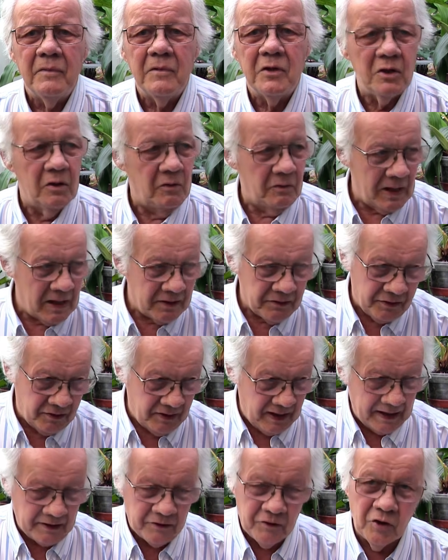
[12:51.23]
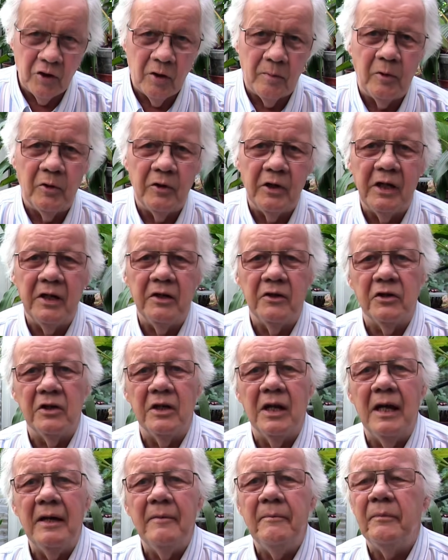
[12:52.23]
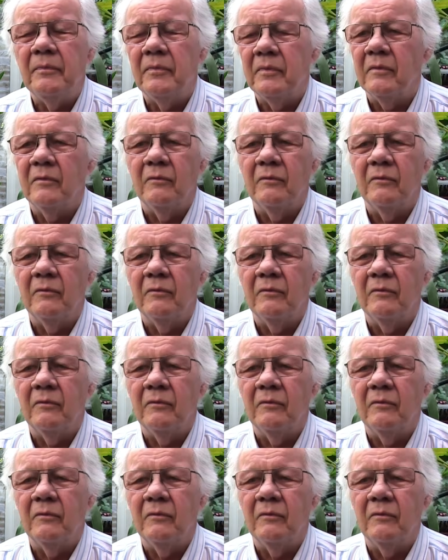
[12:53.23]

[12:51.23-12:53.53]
So that's the next job on the internet.